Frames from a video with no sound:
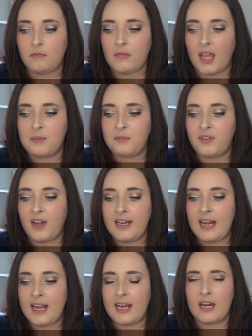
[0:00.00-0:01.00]

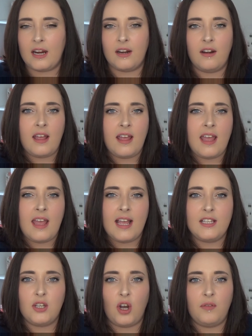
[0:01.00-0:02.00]
Fine hair
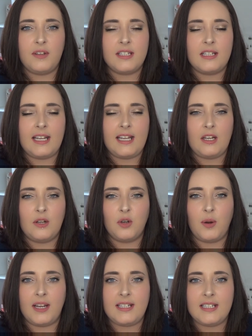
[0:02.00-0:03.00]
is obviously, you know,
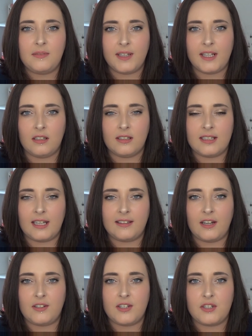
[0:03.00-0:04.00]
quite difficult in that
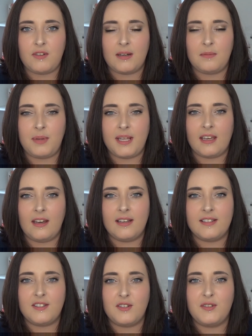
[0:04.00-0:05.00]
there to straighten
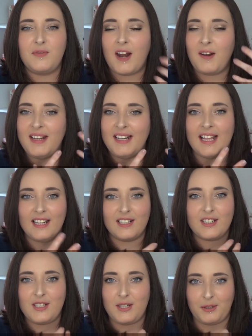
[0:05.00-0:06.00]
because there's very little
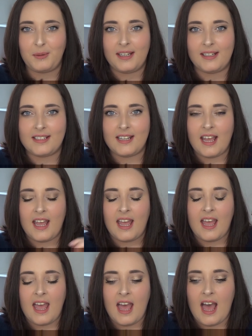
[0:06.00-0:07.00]
to it.
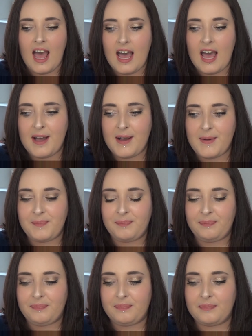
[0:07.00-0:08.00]

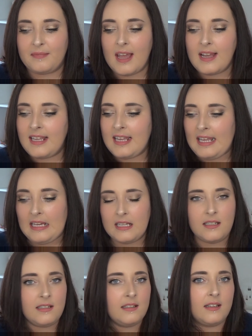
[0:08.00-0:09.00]

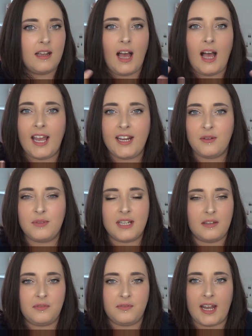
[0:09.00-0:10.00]
Again, I don't
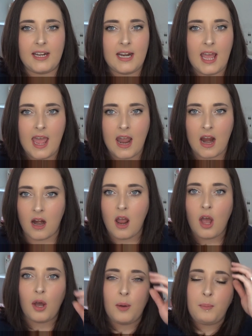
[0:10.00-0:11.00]
have fine hair,
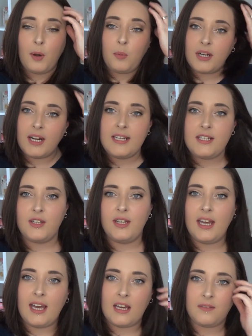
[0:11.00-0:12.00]
but what I do
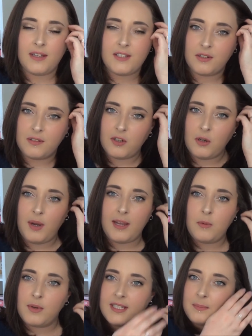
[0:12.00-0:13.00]
have is sort of
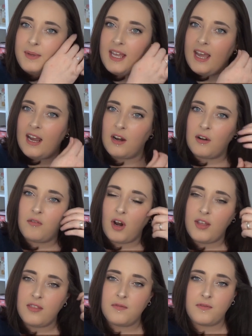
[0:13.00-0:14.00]
quite wispy hair
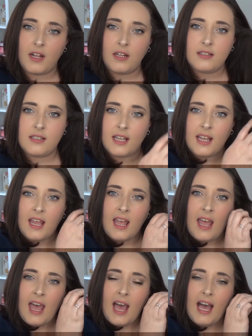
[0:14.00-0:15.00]
around the front,
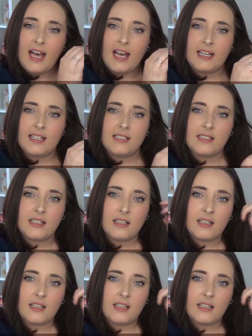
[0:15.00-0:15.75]
and